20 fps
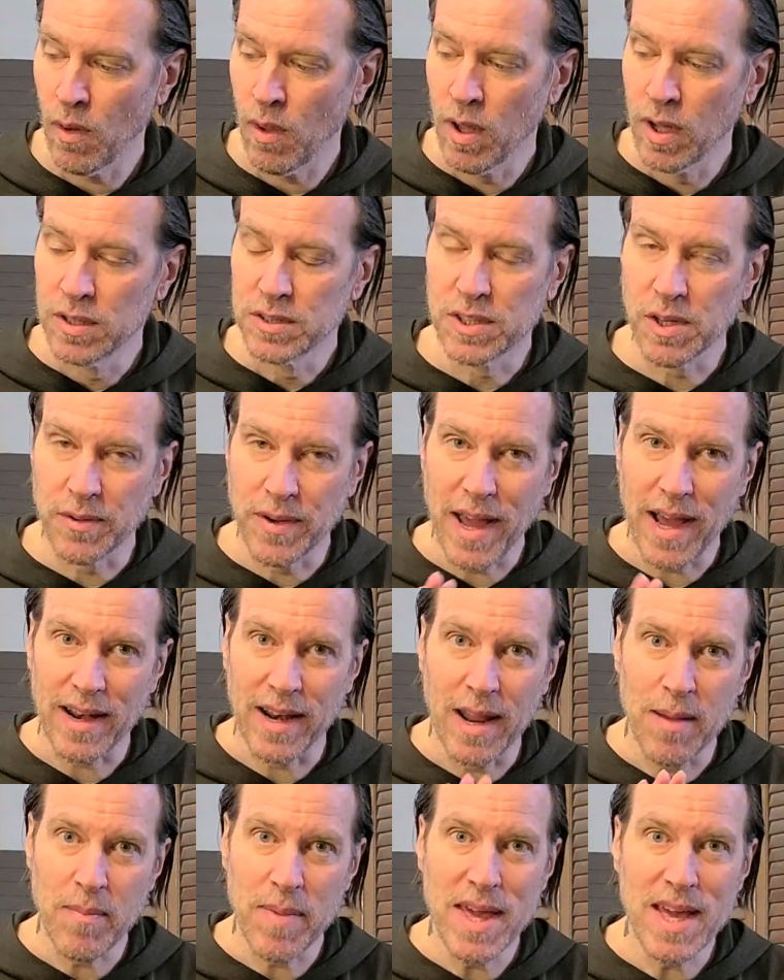So now
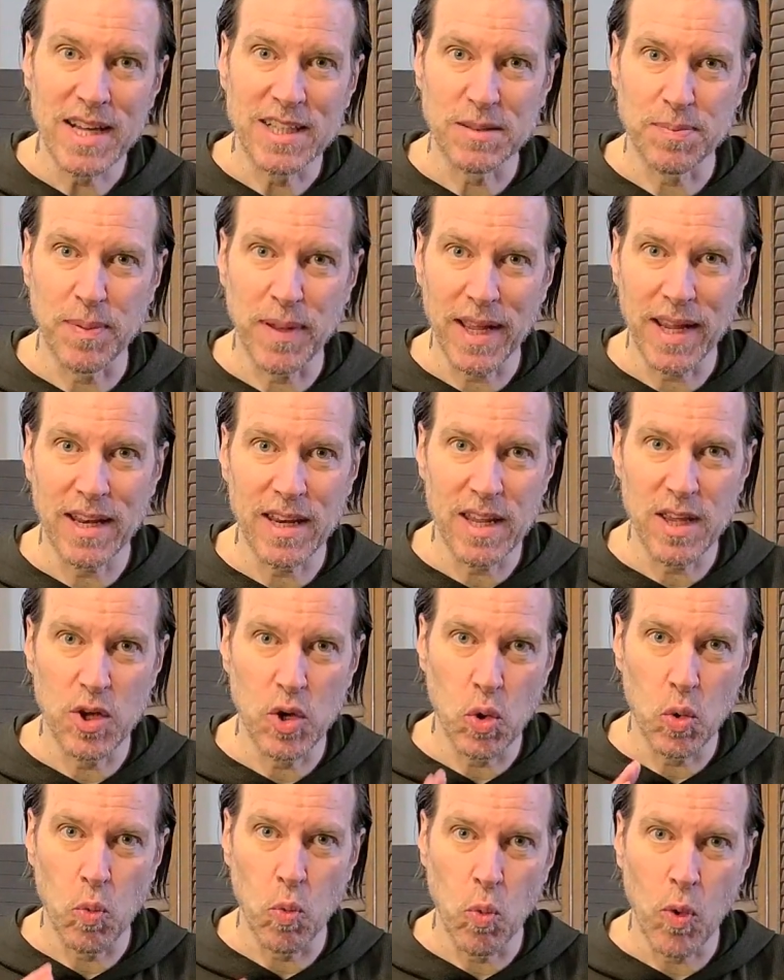let me explain to
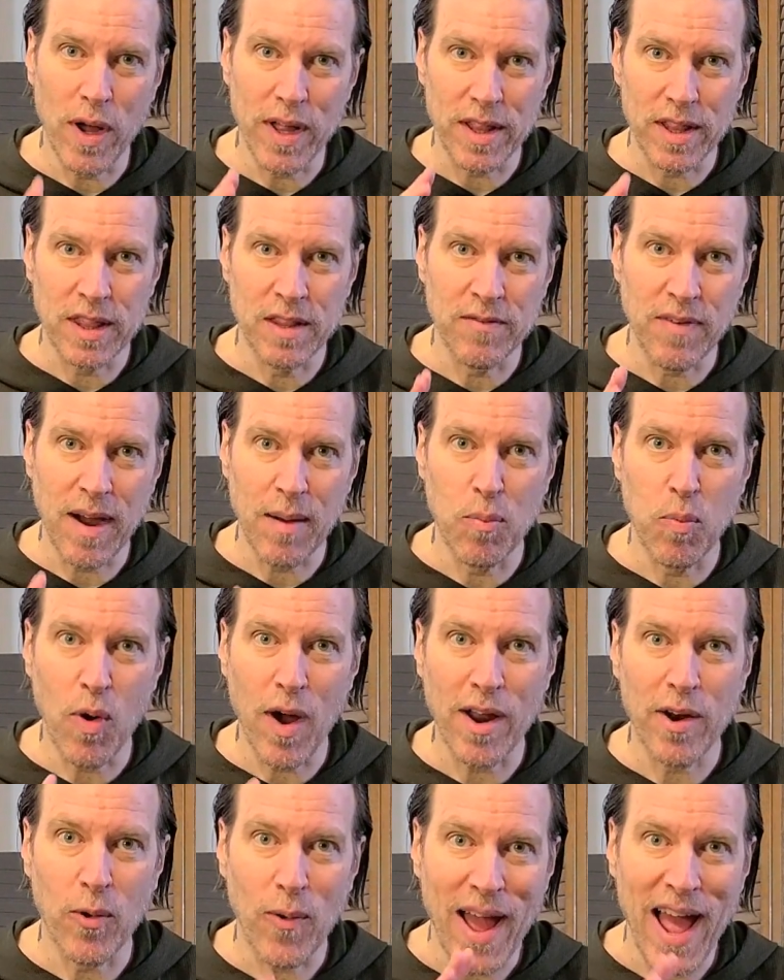you what the
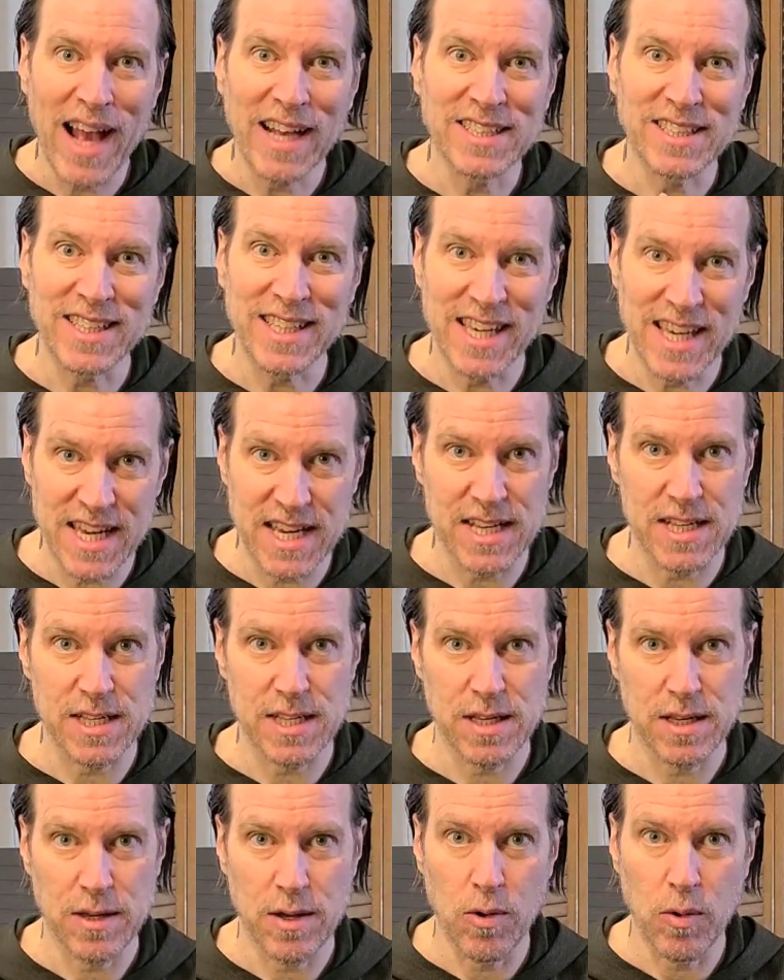vibrato actually
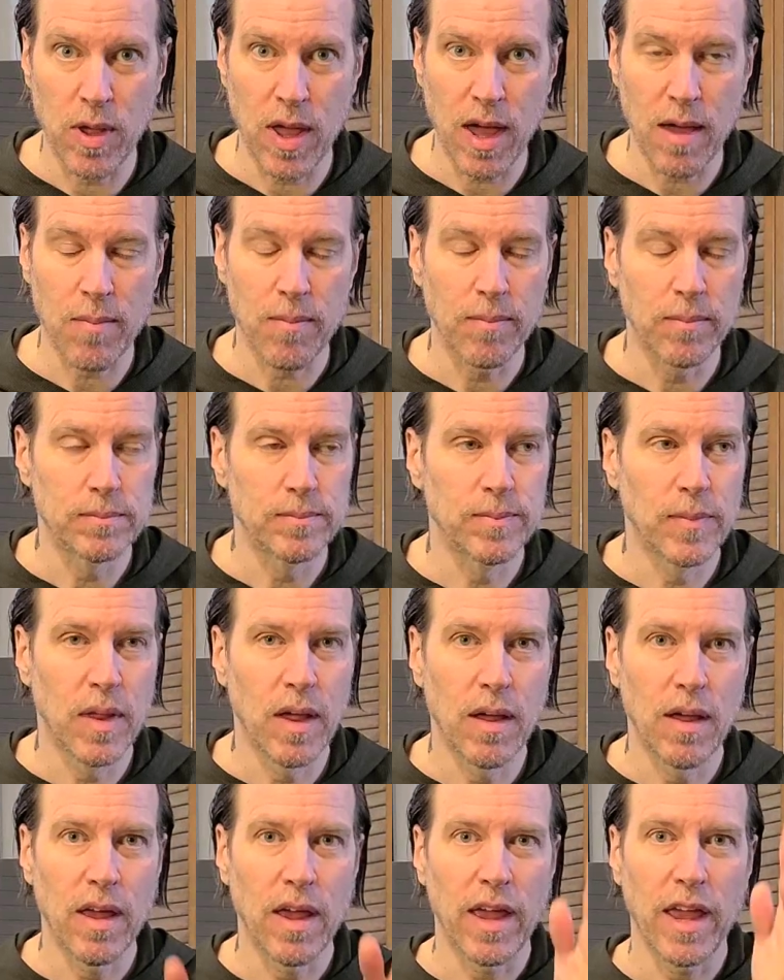is, okay?
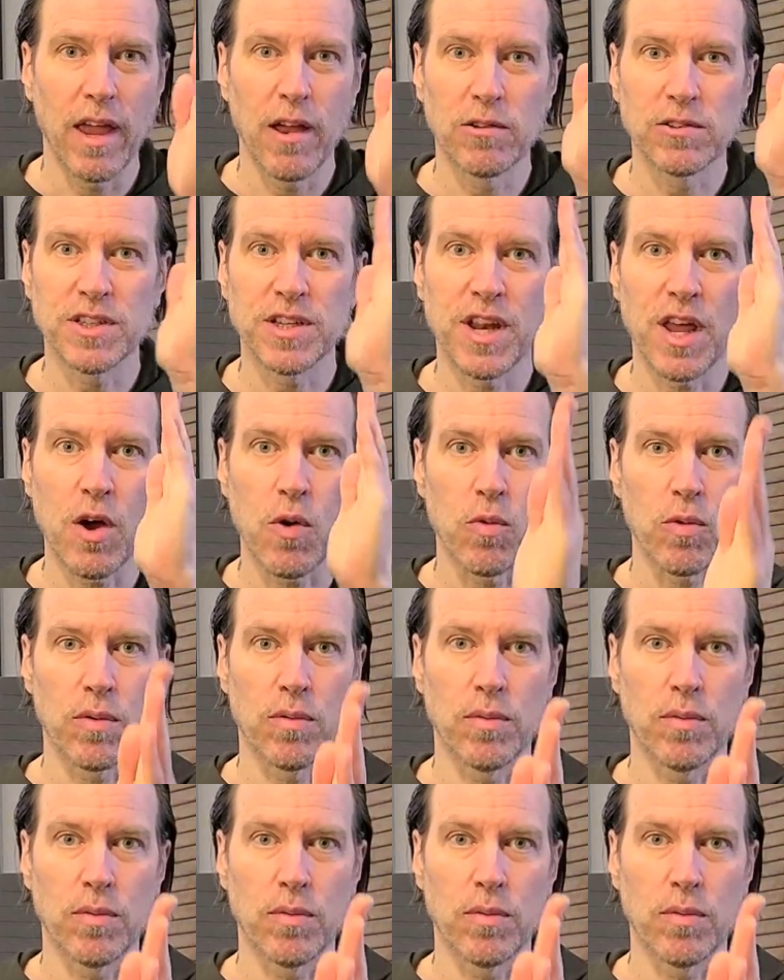Here's a note.